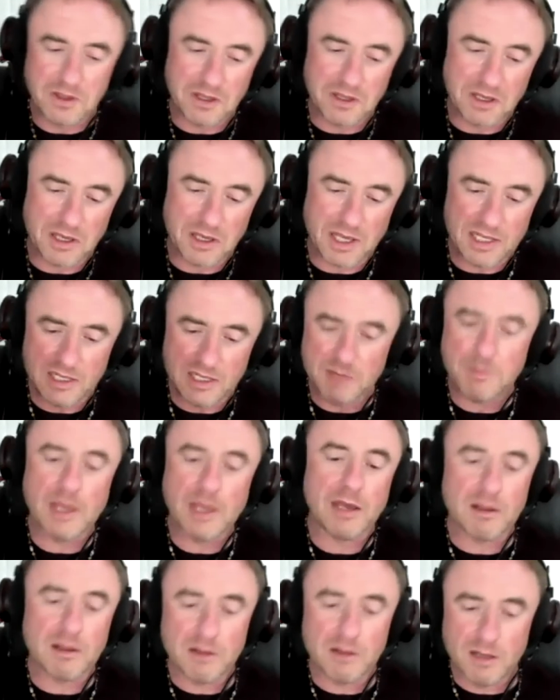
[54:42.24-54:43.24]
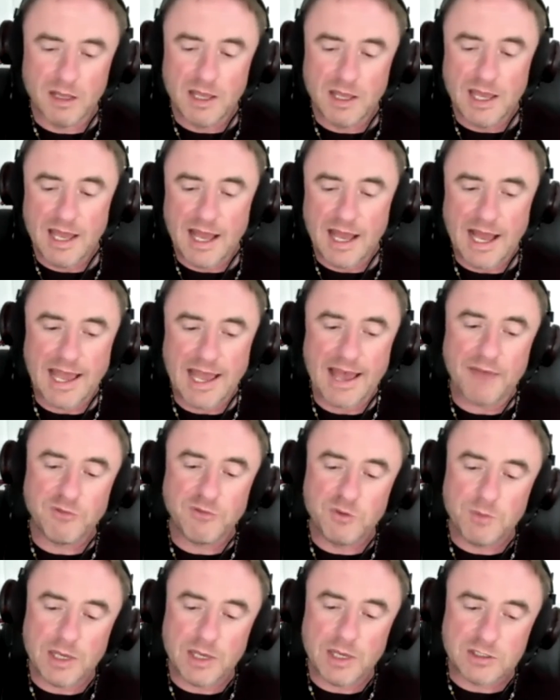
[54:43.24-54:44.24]
an email. I have
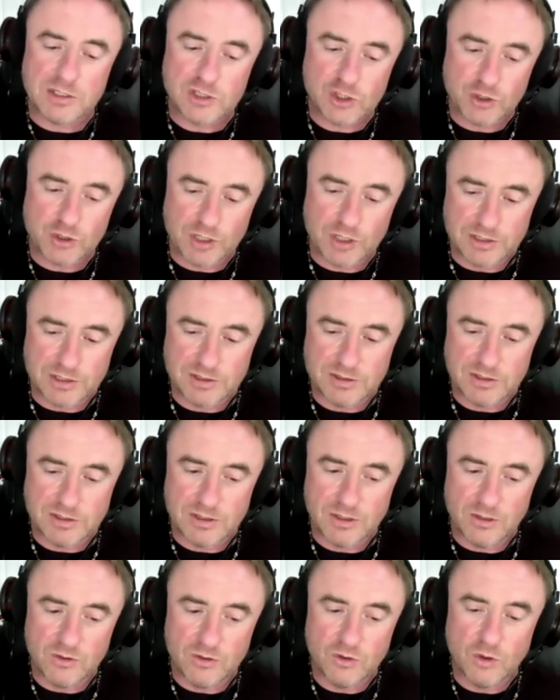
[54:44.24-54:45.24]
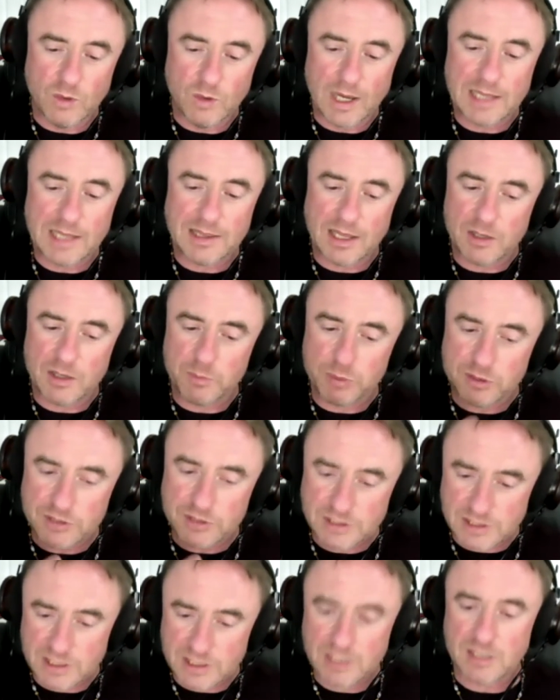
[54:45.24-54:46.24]
to make a choice. Do I let a
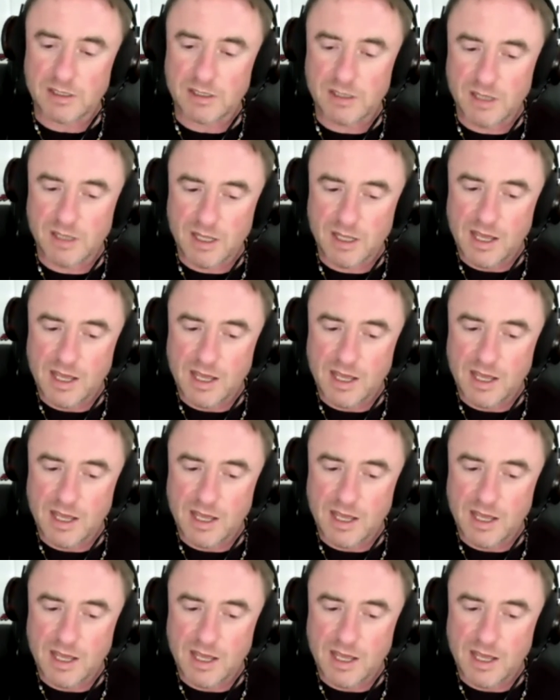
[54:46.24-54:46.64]
person in?